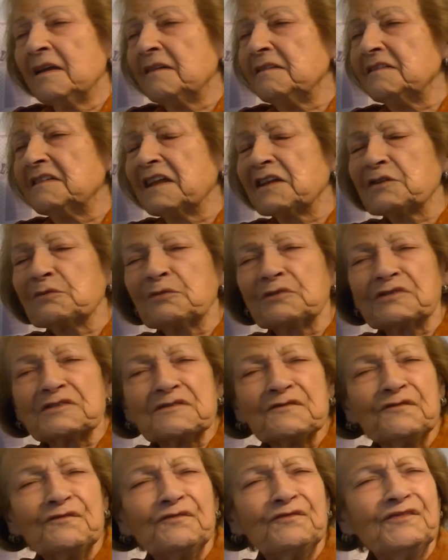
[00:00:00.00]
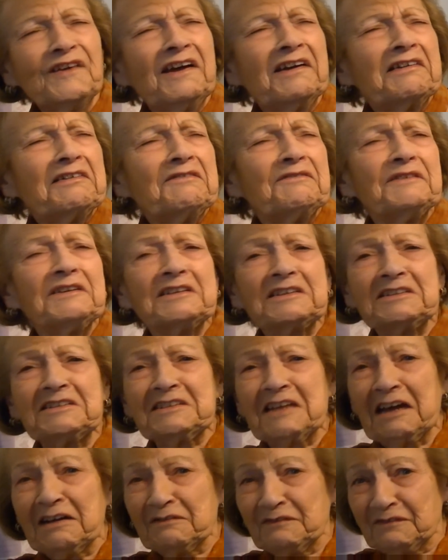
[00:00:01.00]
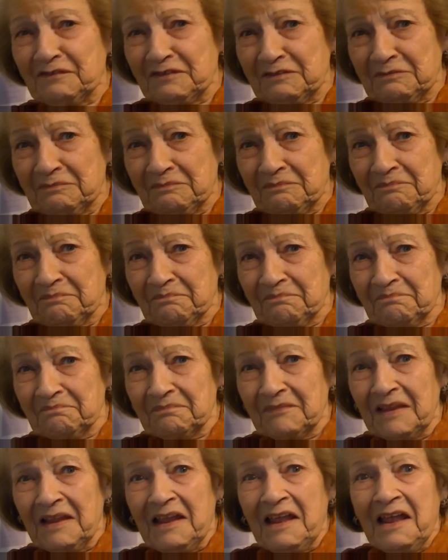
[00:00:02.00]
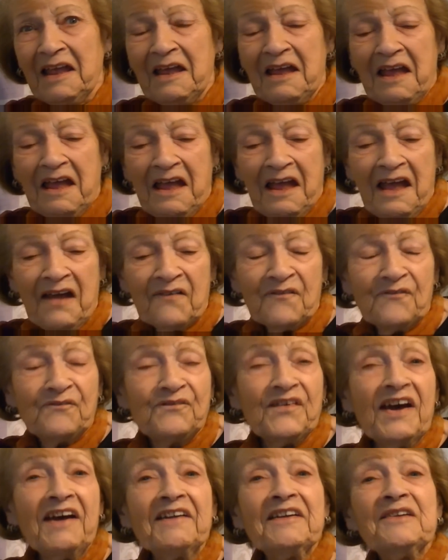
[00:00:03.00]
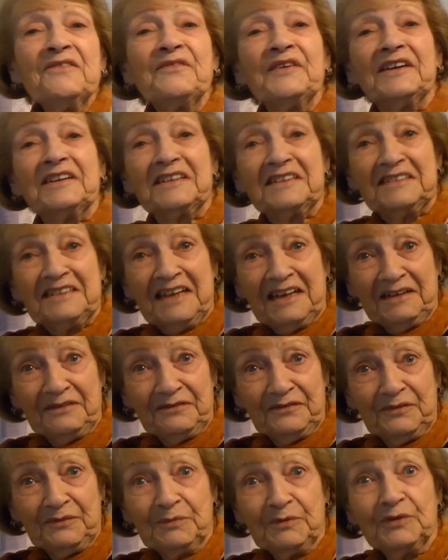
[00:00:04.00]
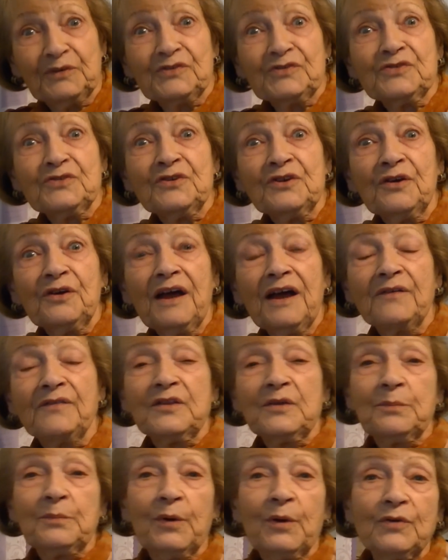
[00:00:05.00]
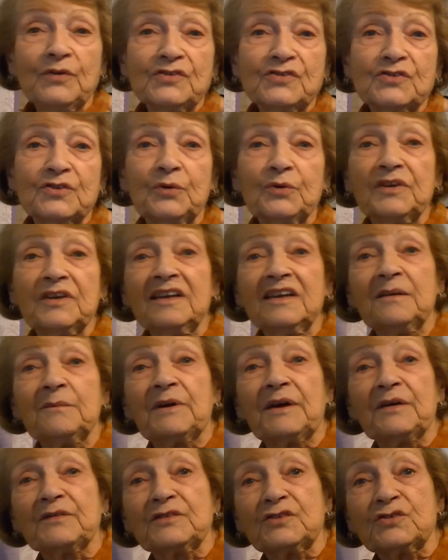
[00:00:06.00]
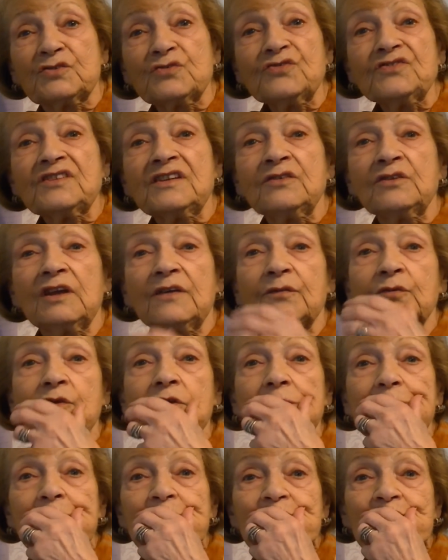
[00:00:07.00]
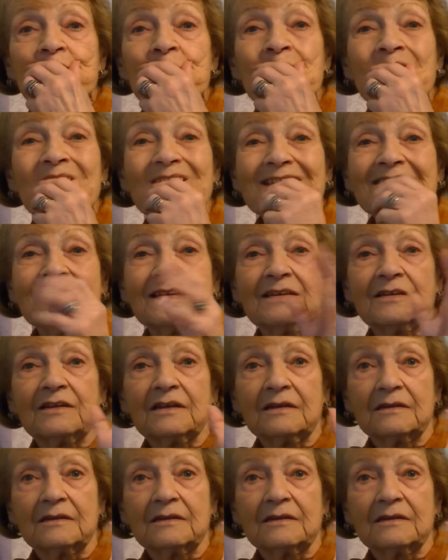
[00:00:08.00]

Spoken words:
that was very, very tough. Very, very tough. Because you know how the Poles talking about the Jews and you have to keep stum nothing.